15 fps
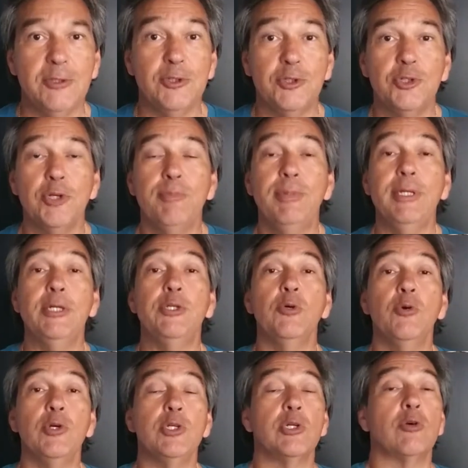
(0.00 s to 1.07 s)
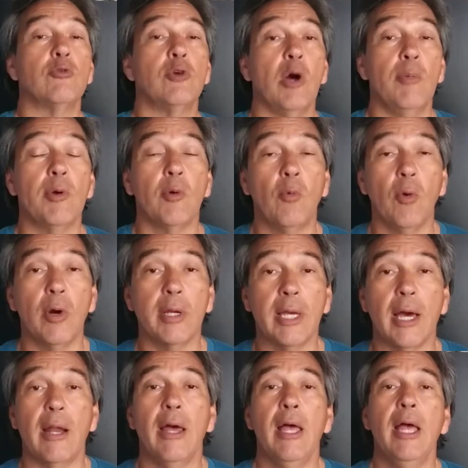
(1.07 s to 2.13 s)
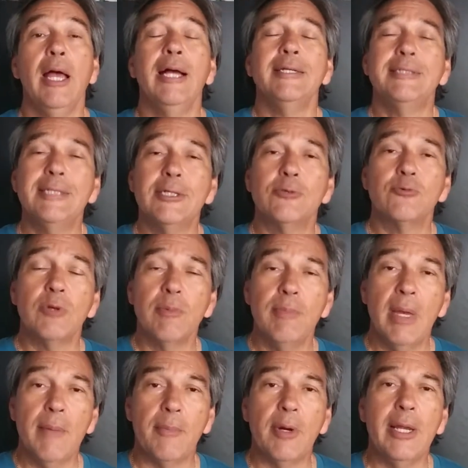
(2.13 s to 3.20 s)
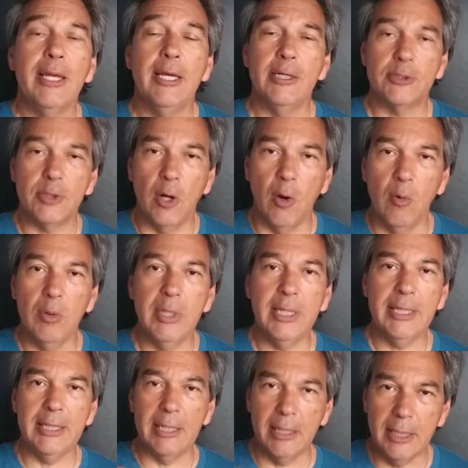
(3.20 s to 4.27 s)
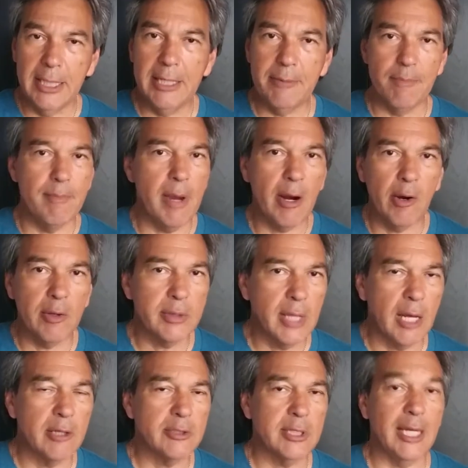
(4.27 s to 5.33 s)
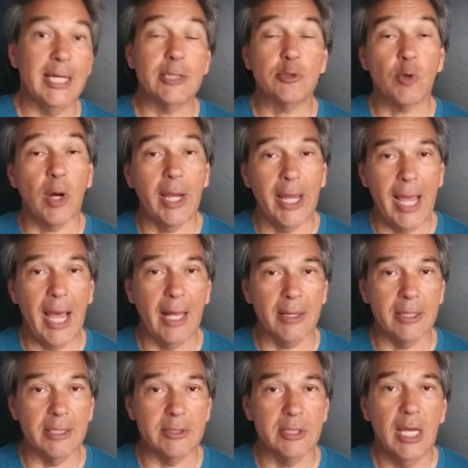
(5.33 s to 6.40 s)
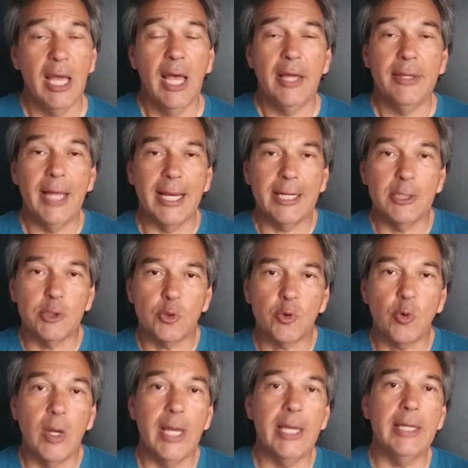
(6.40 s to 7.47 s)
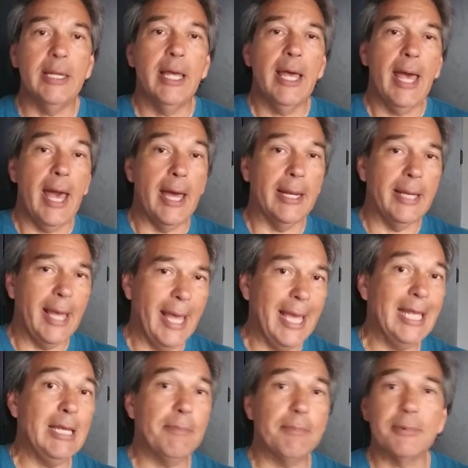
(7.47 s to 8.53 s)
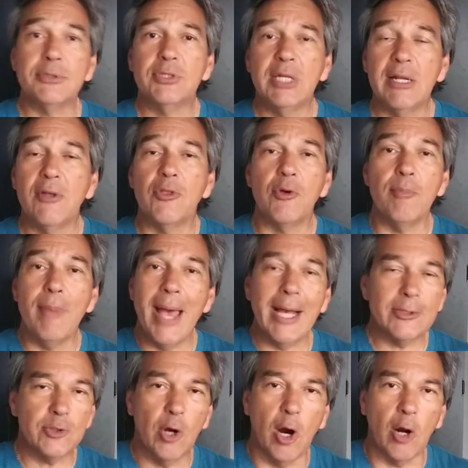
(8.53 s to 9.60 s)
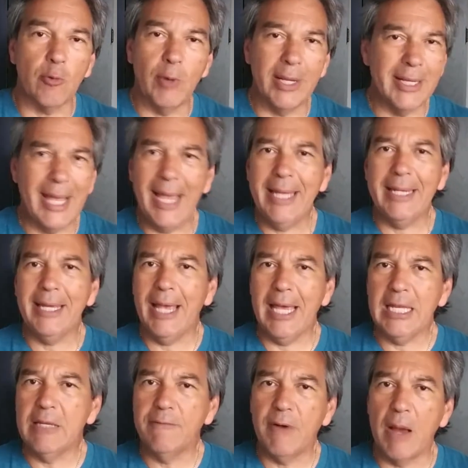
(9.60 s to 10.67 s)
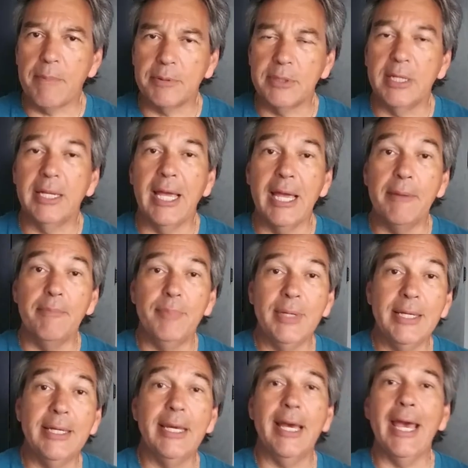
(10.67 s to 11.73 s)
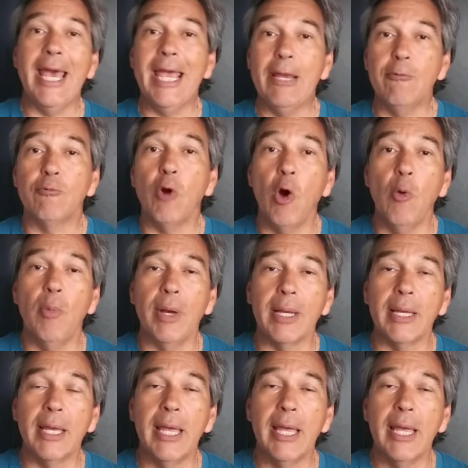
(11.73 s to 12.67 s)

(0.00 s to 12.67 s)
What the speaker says: should be doing your aerobic workout. Just remember, it's only elite marathoners and triathletes that can train at 80% of their max heart rate, 80, 85%, and be aerobic.